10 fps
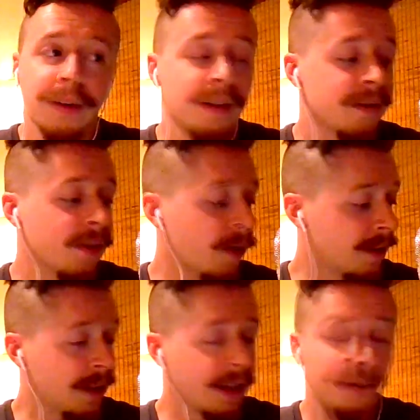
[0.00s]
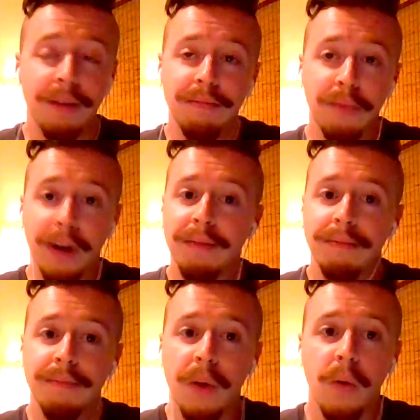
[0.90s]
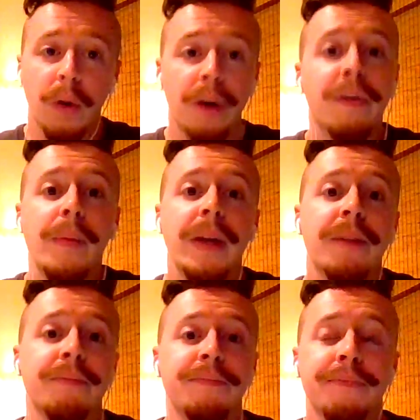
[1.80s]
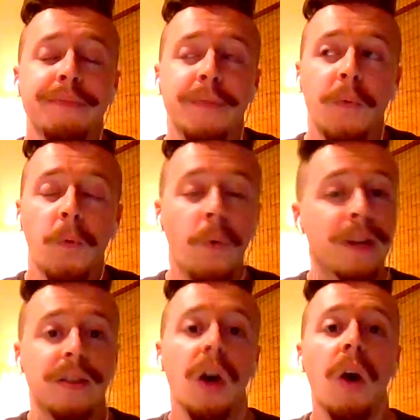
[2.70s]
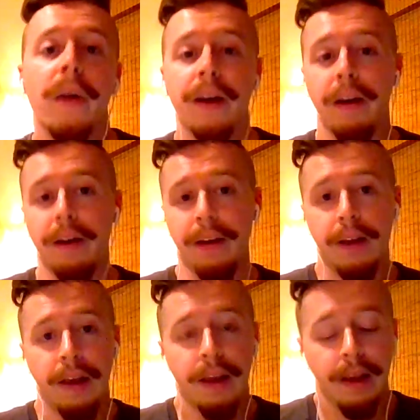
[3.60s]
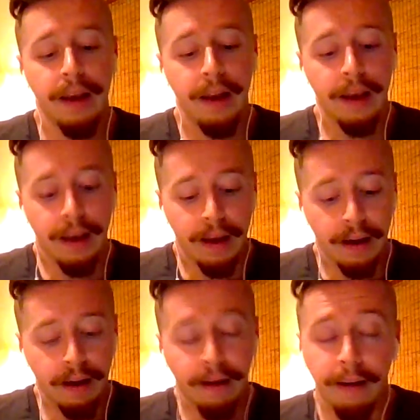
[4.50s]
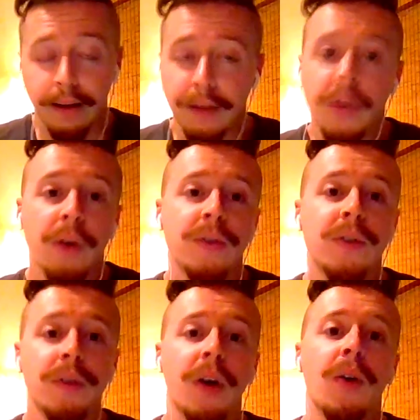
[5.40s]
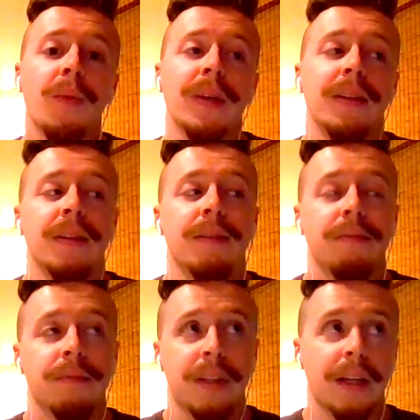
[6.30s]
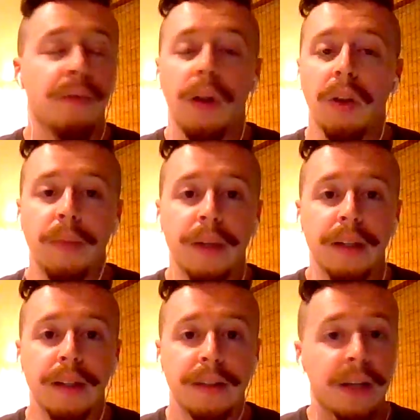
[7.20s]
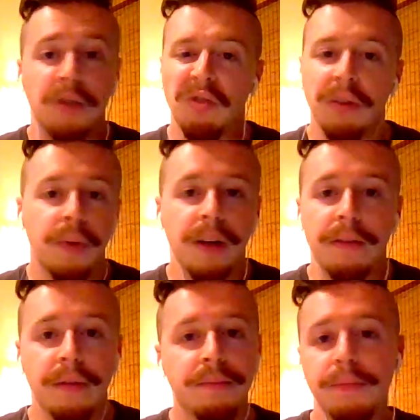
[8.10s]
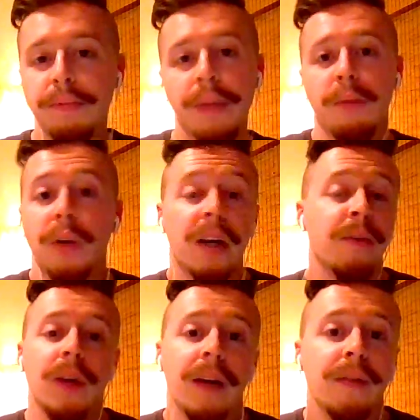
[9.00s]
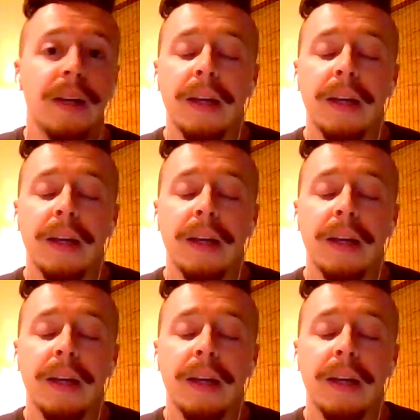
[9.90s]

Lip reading: So let's get to it, right? Where have I been? What's going on? If those who know me / follow me, etc., whatever you have it,